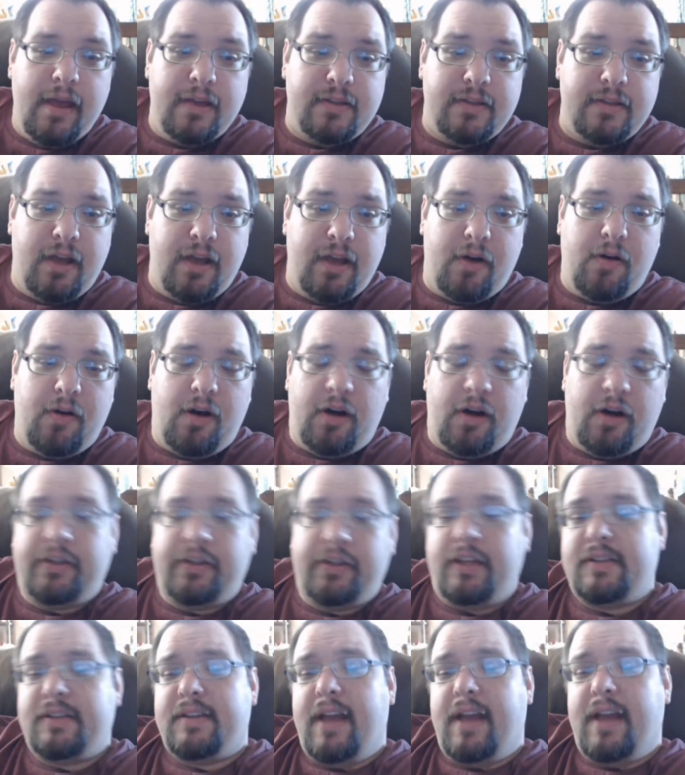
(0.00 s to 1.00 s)
So on
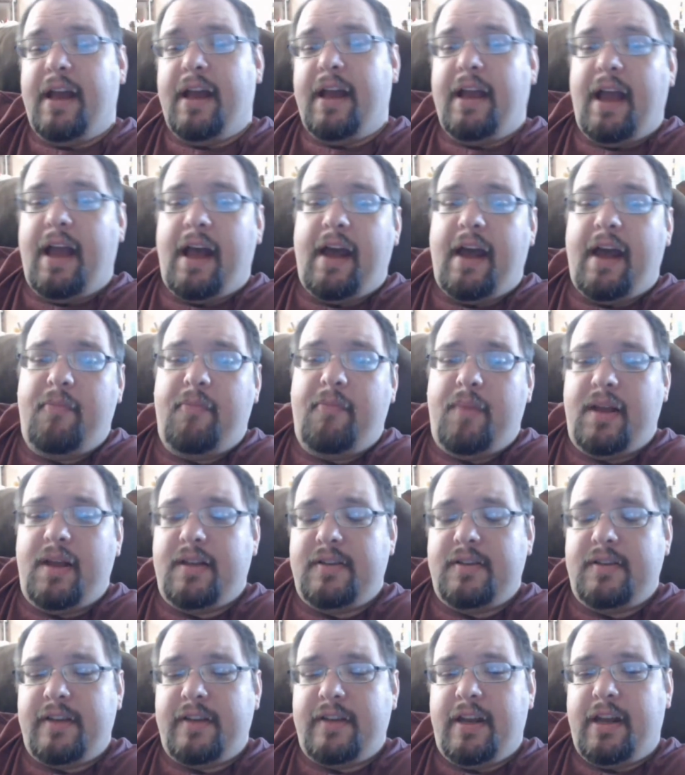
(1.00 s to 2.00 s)
this day, I've
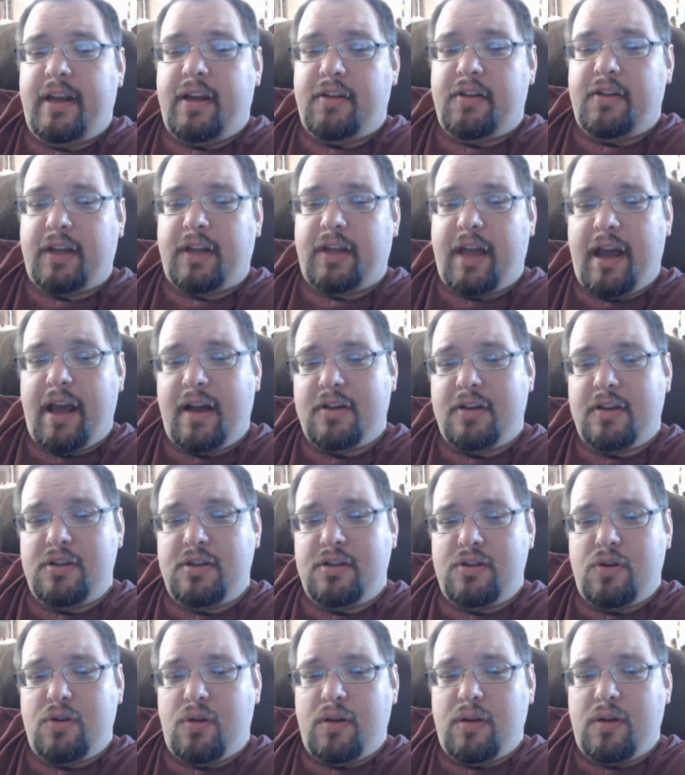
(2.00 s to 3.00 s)
been sitting on the couch
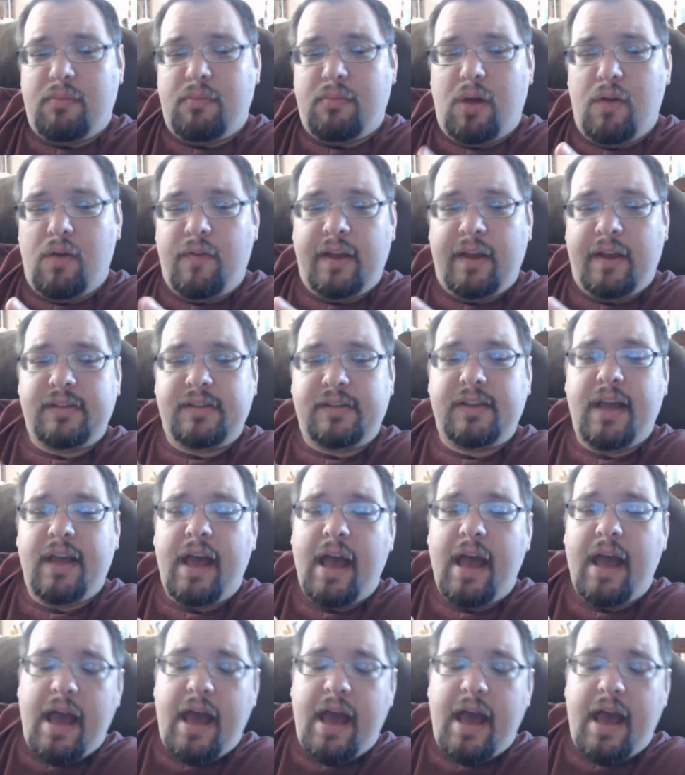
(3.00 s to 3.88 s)
enjoying movies,